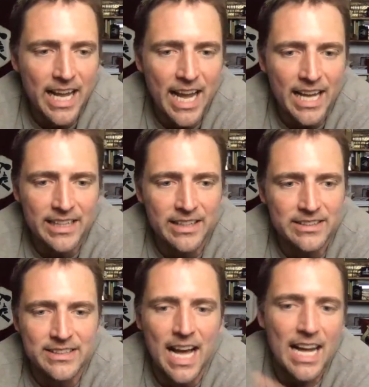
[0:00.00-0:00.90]
that in
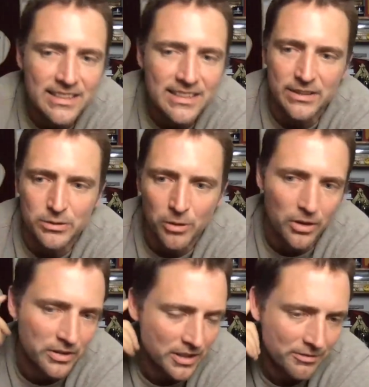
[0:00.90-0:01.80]
this nonsense
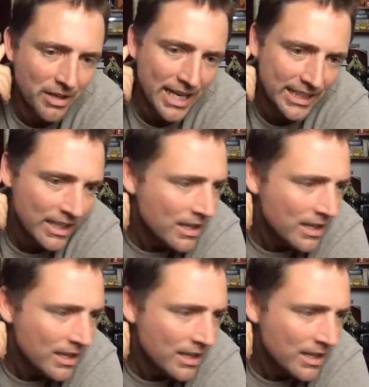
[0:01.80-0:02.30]
world of like,